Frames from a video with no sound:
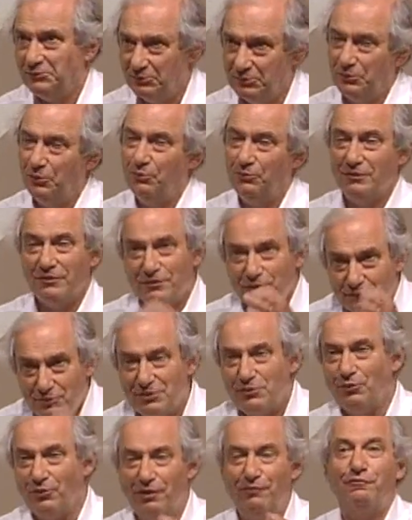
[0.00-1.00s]
no, no, you're
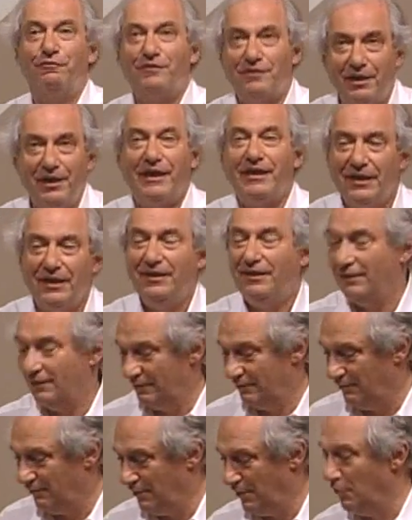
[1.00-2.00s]
sort of clicking
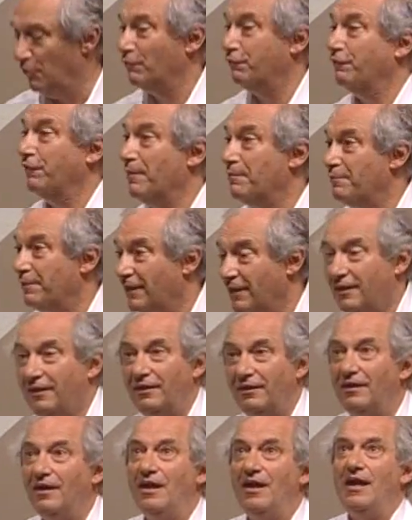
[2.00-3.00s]
and, you know, flipping.
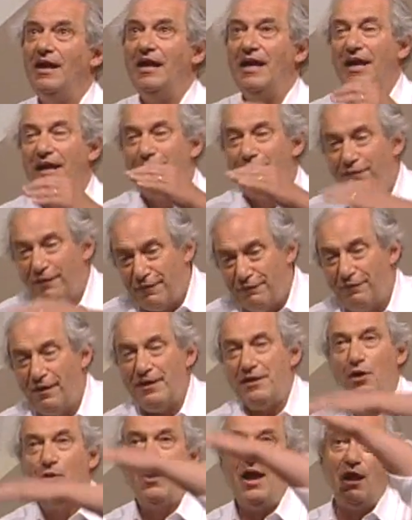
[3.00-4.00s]
And if, if I
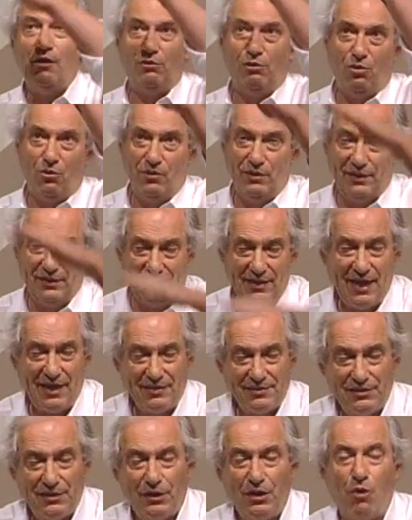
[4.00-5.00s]
know how long it
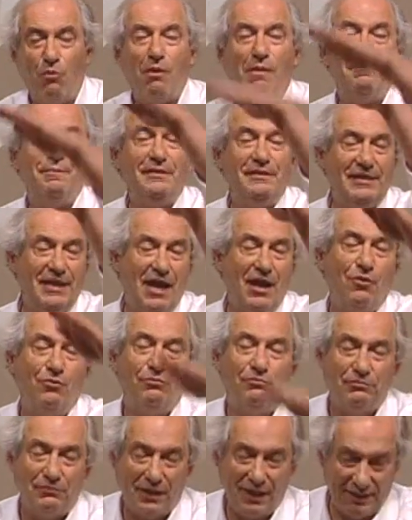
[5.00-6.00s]
takes to go up and
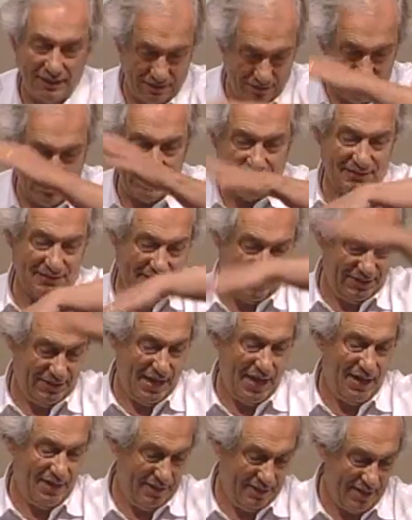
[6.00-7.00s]
down, I can translate
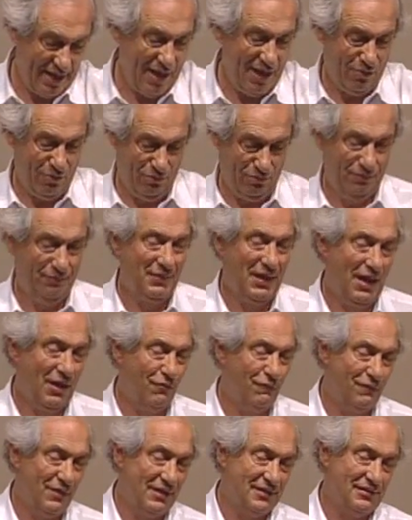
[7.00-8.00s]
that into how, how
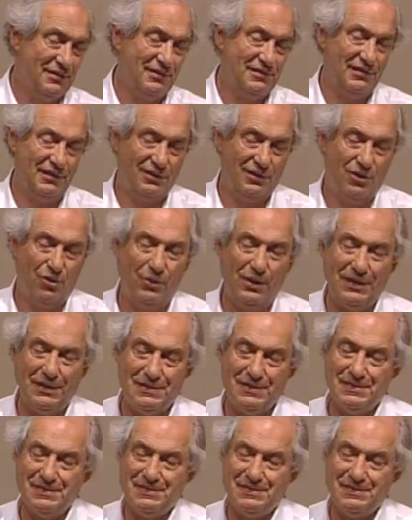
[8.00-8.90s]
fast is it going.